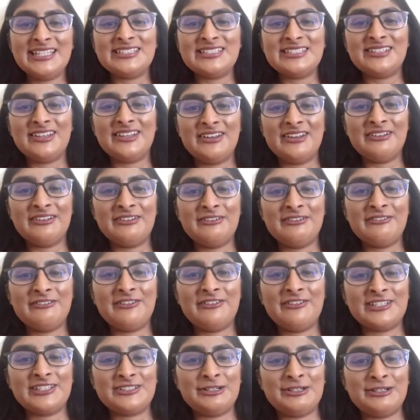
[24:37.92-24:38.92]
So, for
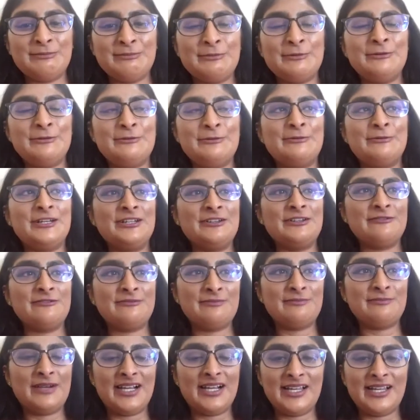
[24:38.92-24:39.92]
example, one of
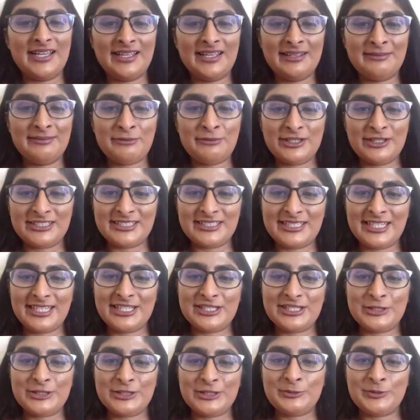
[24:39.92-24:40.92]
my
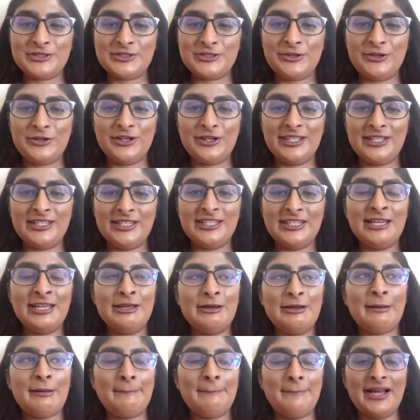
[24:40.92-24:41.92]
presentation was on
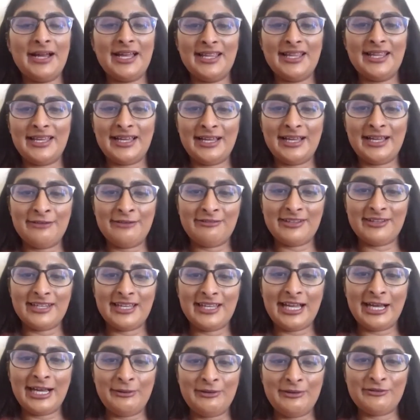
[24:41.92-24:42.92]
my life and
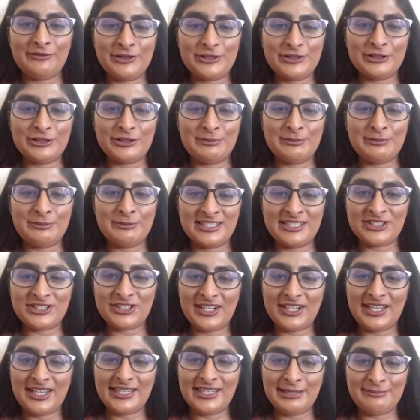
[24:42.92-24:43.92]
how I've got to the
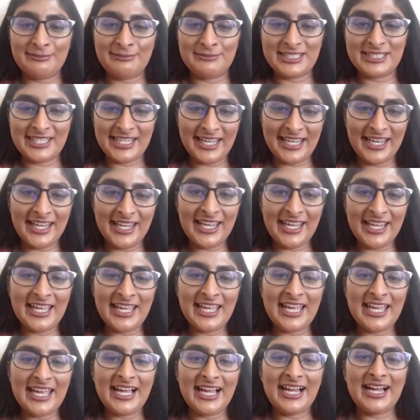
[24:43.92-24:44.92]
position I am today,
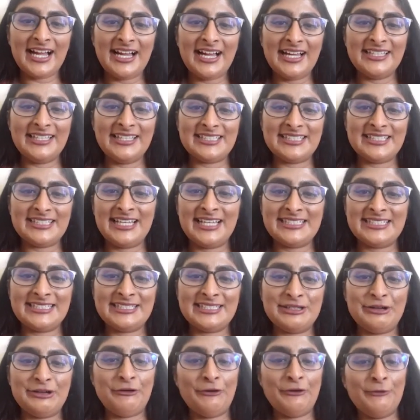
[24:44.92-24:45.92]
and I
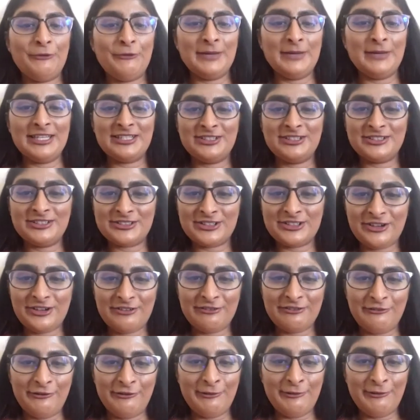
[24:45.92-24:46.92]
didn't know where to
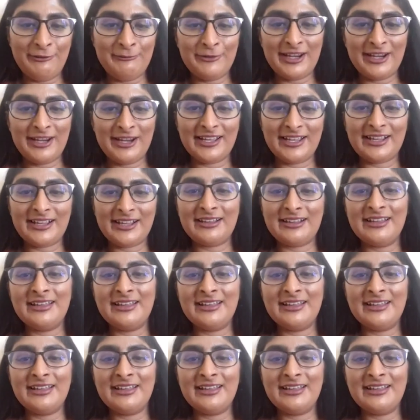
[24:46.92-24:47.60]
start from or like